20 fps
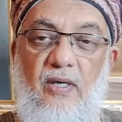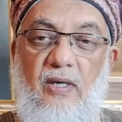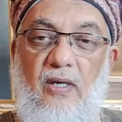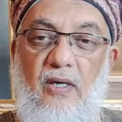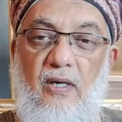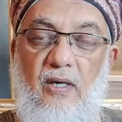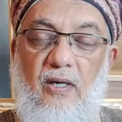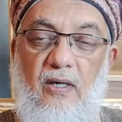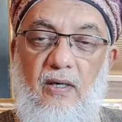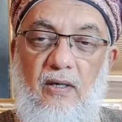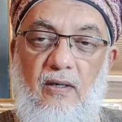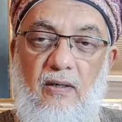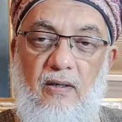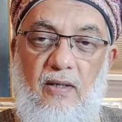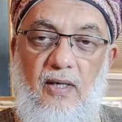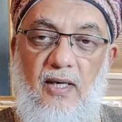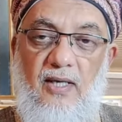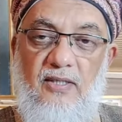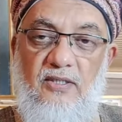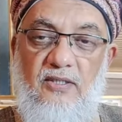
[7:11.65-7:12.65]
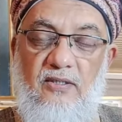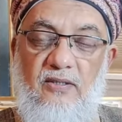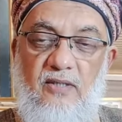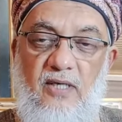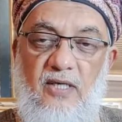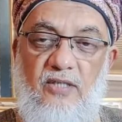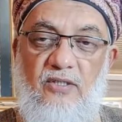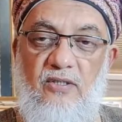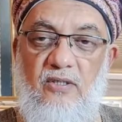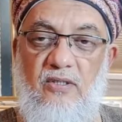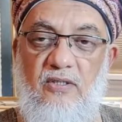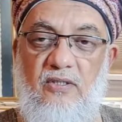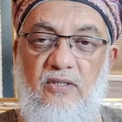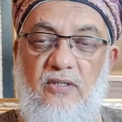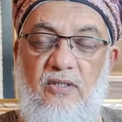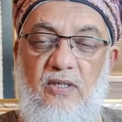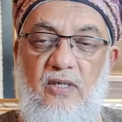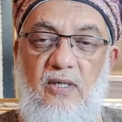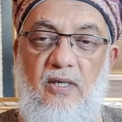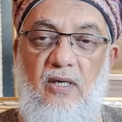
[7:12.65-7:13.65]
classes, lectures